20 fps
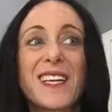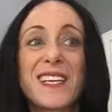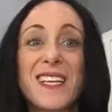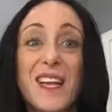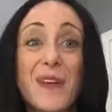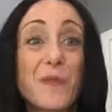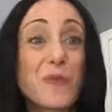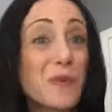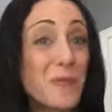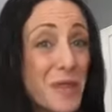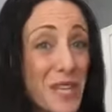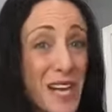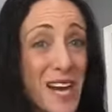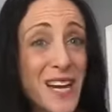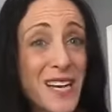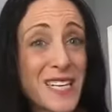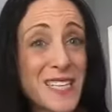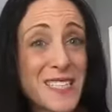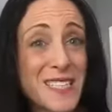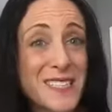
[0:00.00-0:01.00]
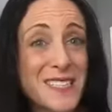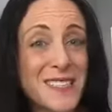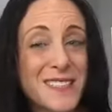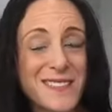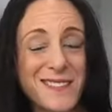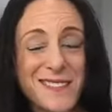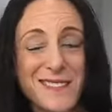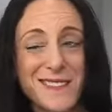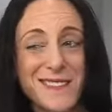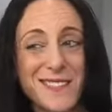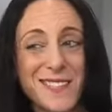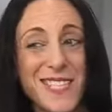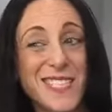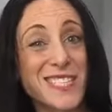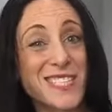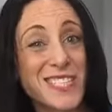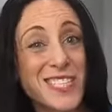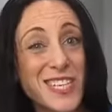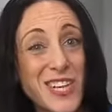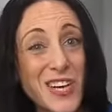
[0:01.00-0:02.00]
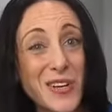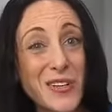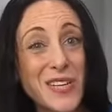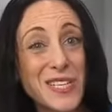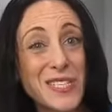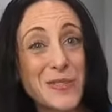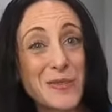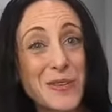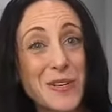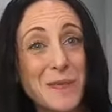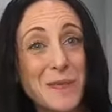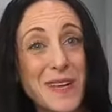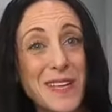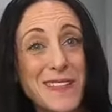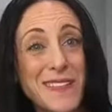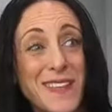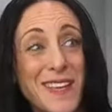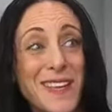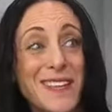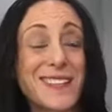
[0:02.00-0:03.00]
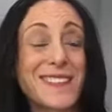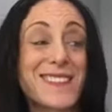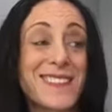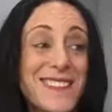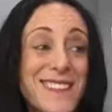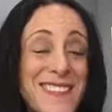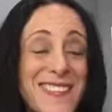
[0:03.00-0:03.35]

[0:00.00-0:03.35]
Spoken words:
can we be honest? Because you know that's one of my things.